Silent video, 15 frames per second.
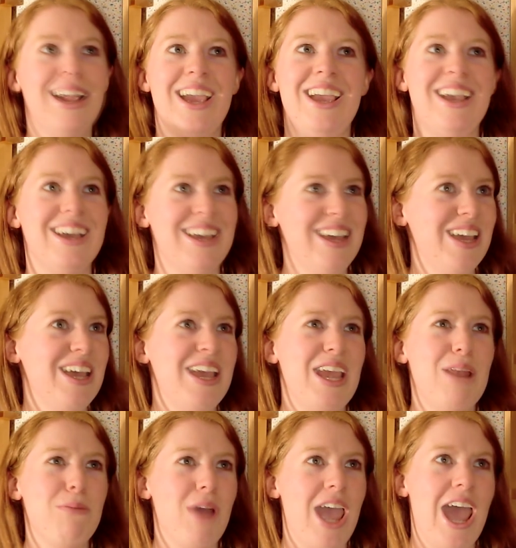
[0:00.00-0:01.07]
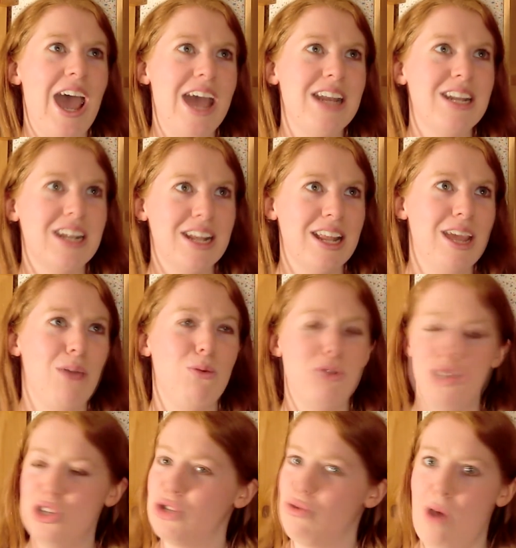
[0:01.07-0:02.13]
Like in my head it
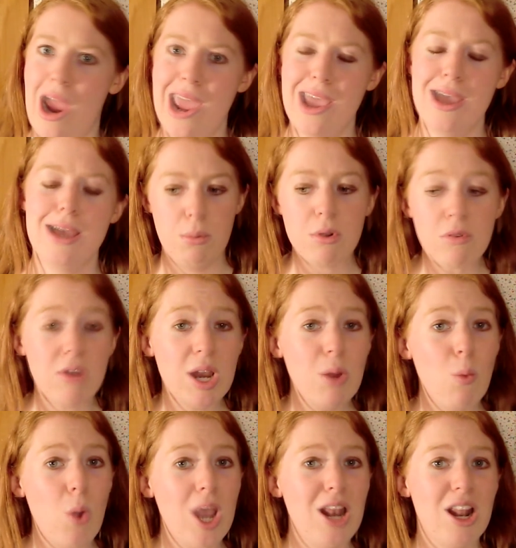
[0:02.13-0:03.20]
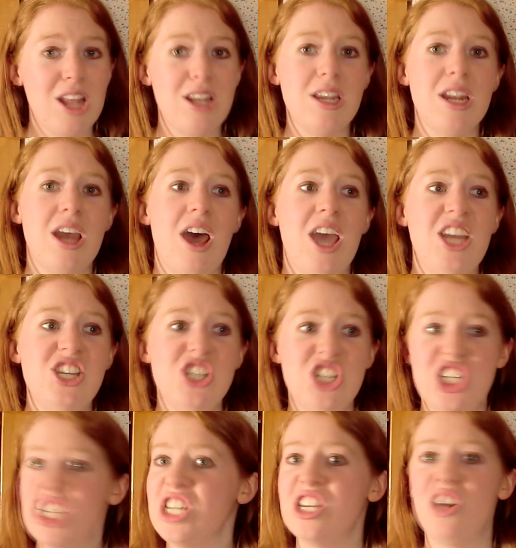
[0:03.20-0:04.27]
was just grey. But Red and White London I just
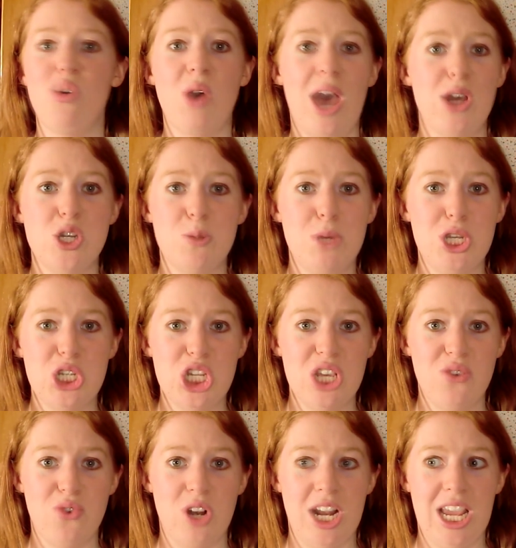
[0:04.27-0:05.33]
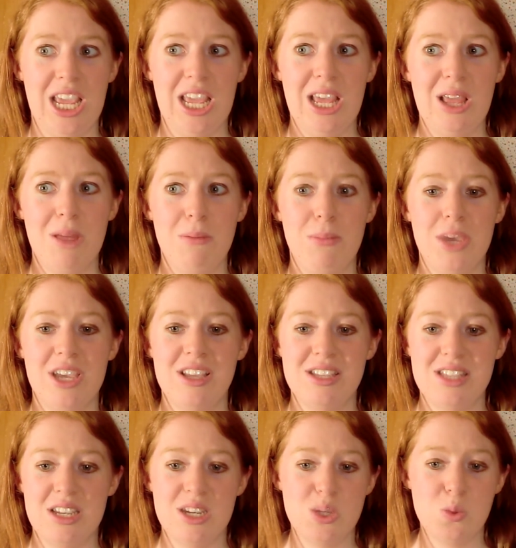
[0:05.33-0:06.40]
didn't know how to picture differently
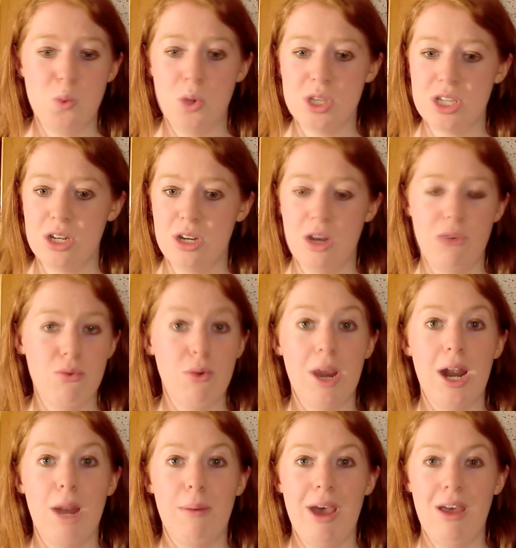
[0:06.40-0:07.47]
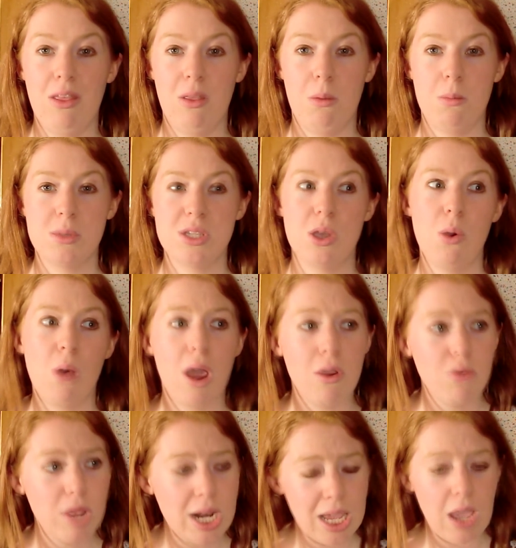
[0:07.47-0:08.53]
because there just wasn't enough written about them. So I
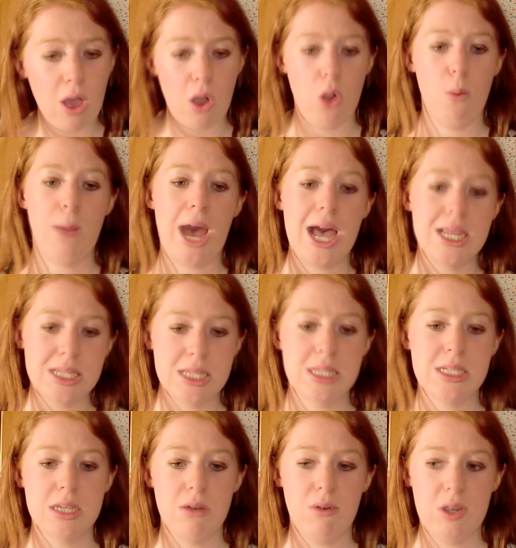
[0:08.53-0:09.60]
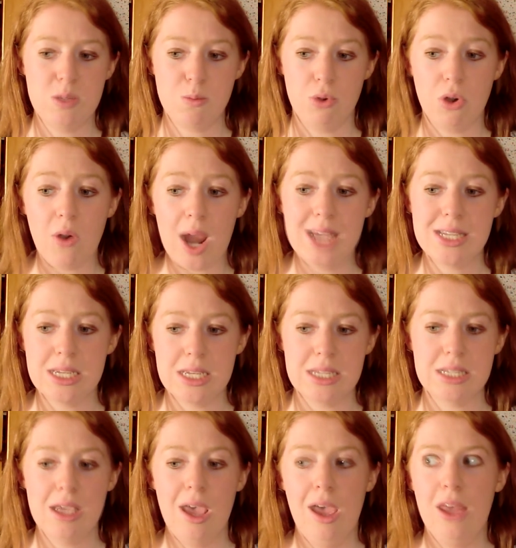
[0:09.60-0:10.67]
really hope as this series
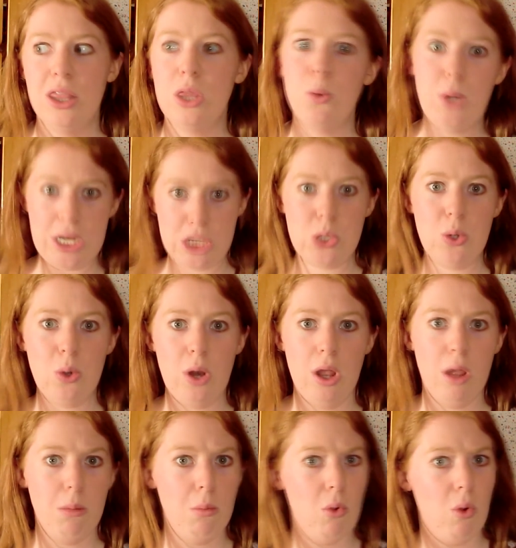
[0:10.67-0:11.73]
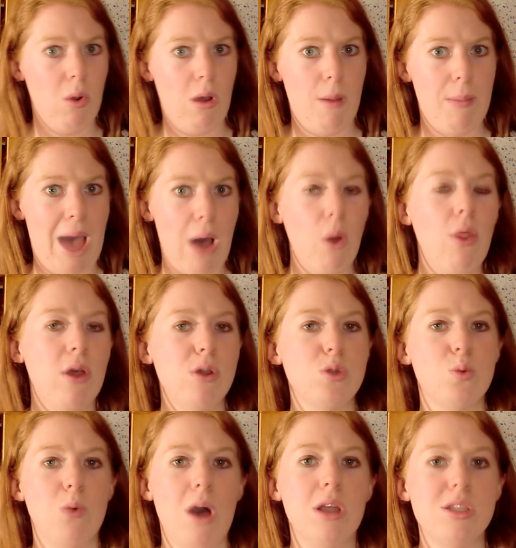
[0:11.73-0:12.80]
progresses that we do learn more about
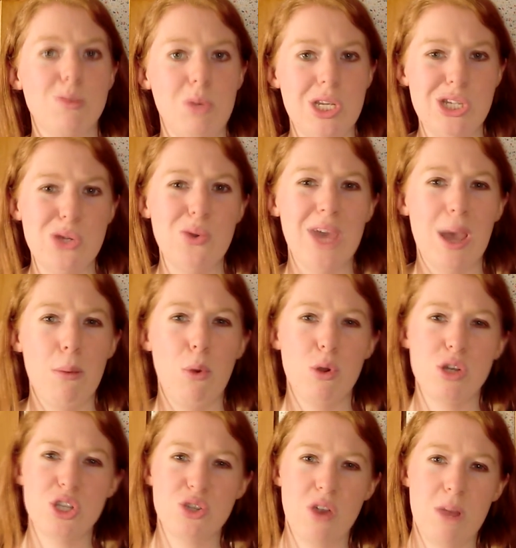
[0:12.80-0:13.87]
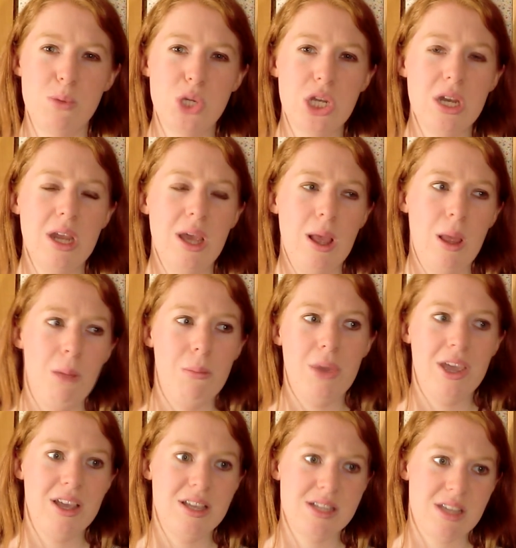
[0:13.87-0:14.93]
those worlds and we do get more description,
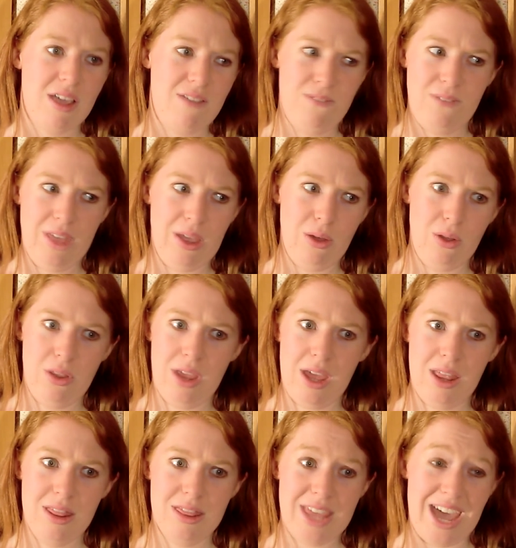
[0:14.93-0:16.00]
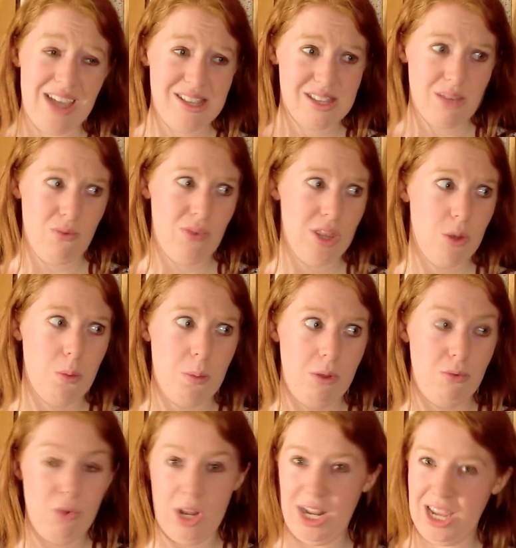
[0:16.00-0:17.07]
because I feel that that is something that would
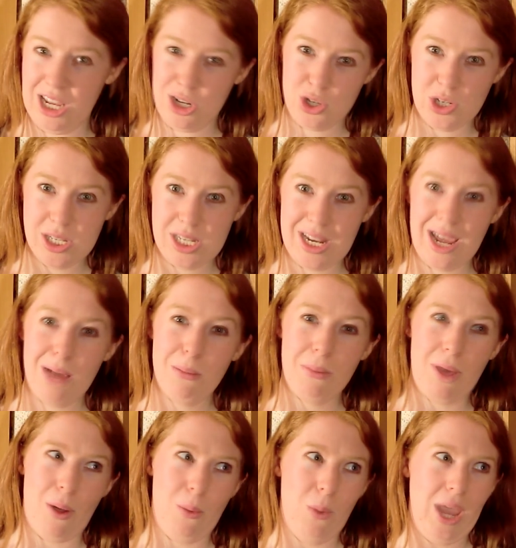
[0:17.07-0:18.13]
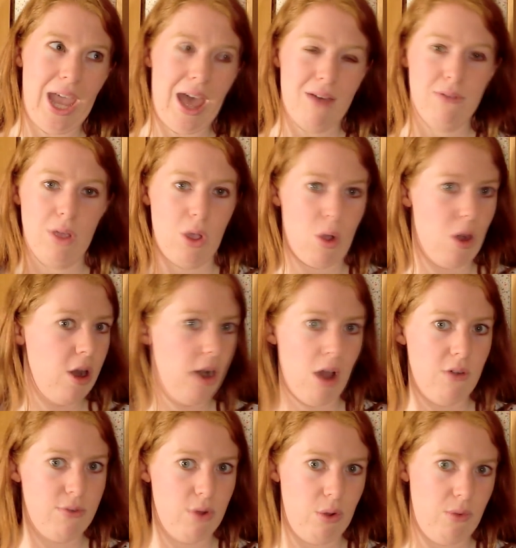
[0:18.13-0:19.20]
be really interesting but we haven't got
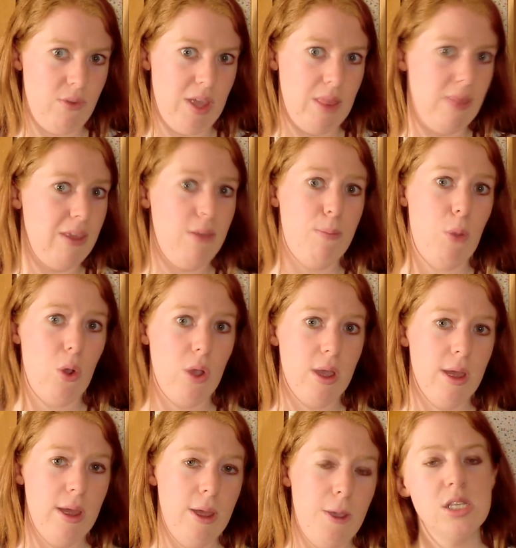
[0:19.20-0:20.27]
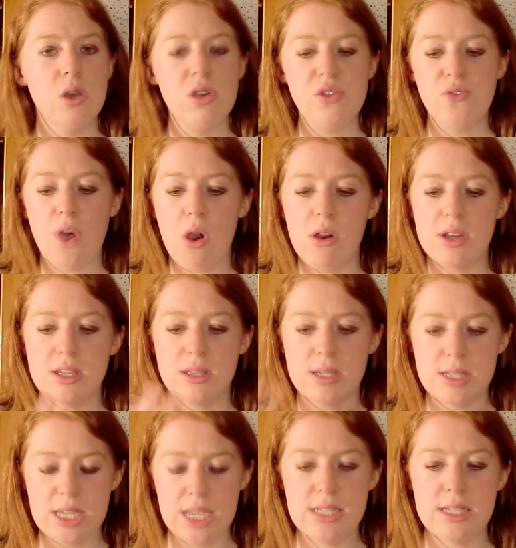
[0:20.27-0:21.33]
enough of in this book. So as far as the
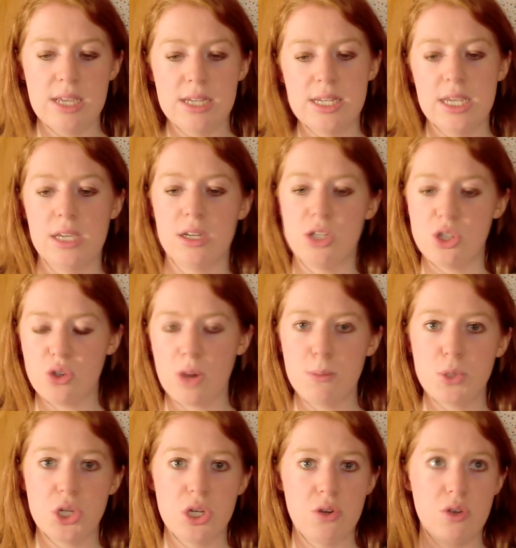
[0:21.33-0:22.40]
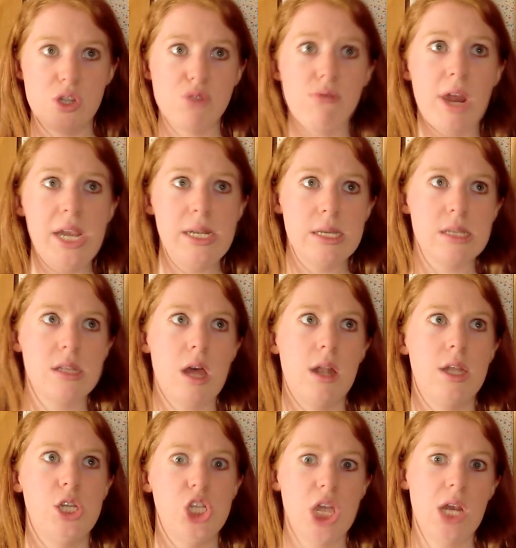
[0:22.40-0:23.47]
scene setting and description and just writing
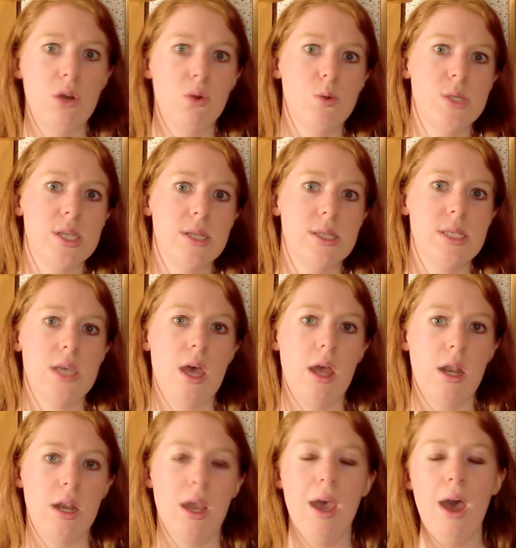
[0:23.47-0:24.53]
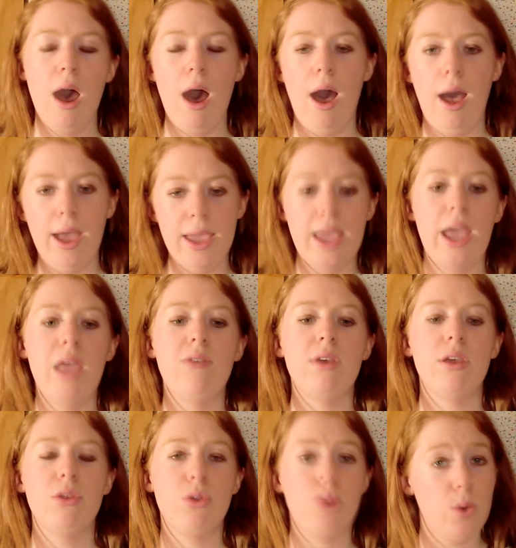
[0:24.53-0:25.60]
style in general is concerned, I gave
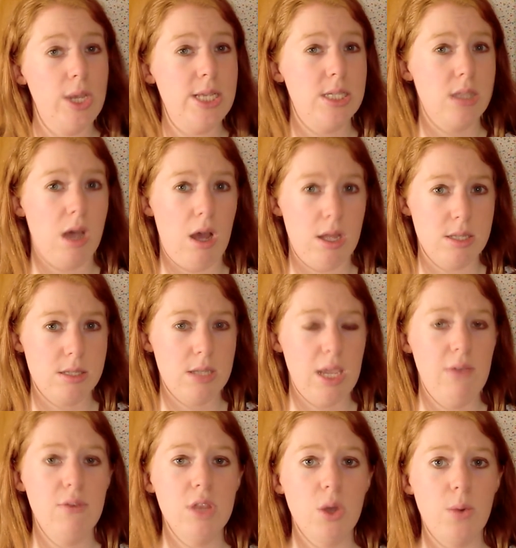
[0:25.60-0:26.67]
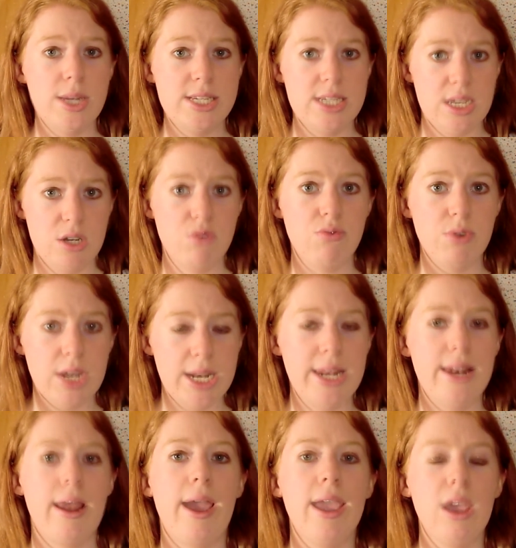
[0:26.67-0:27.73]
it 3 stars. Even though I did
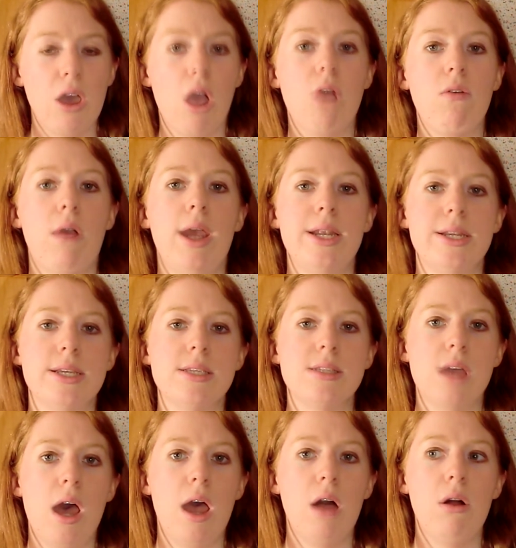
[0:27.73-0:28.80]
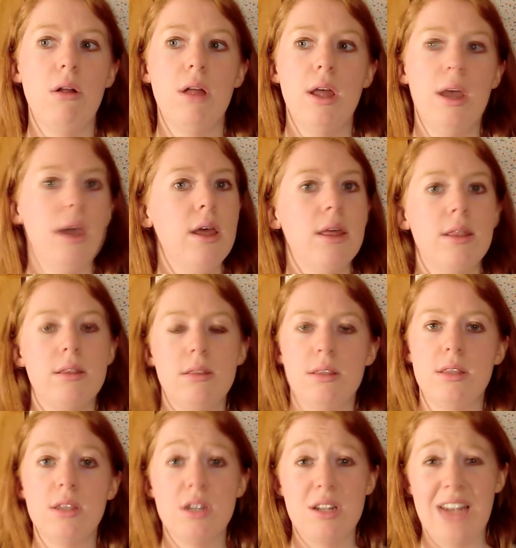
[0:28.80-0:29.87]
really like her writing style,
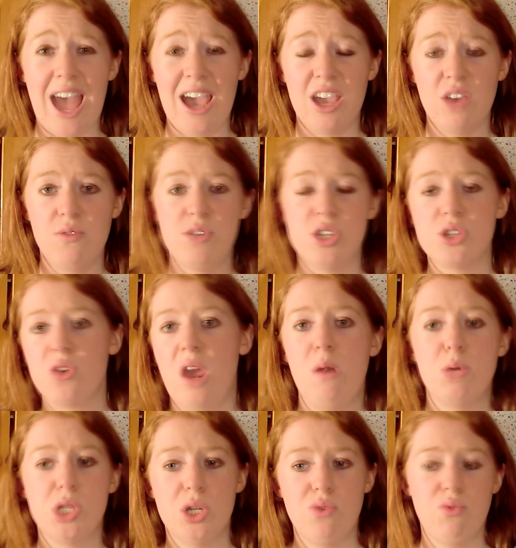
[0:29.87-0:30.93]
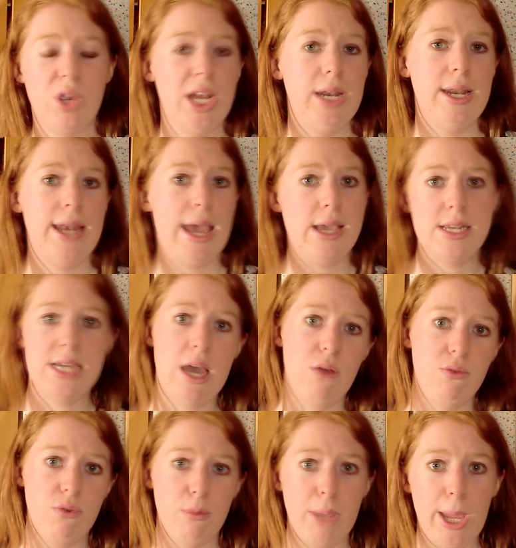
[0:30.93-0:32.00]
the lack of description really let it
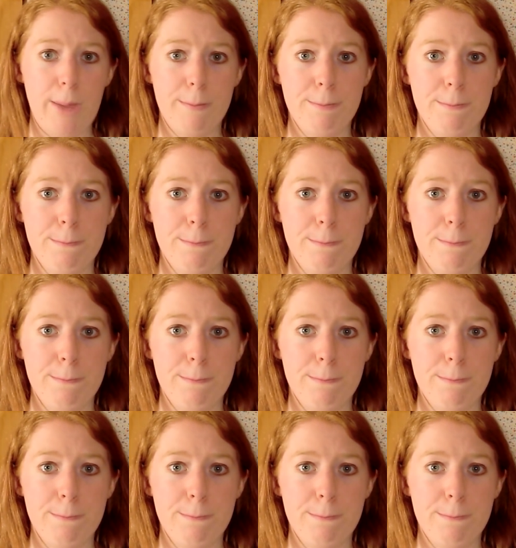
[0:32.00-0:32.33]
down for me.